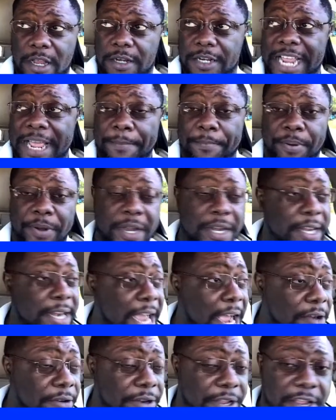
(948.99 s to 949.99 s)
They're putting
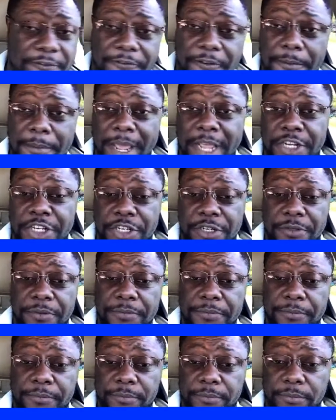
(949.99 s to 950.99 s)
out
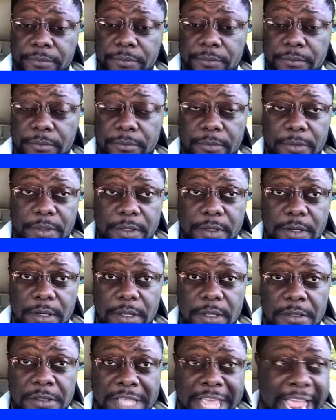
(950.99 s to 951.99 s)
information
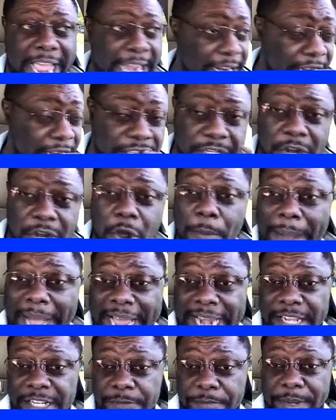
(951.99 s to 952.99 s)
that is
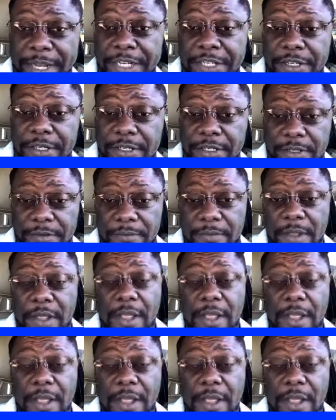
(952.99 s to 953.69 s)
nobody's business.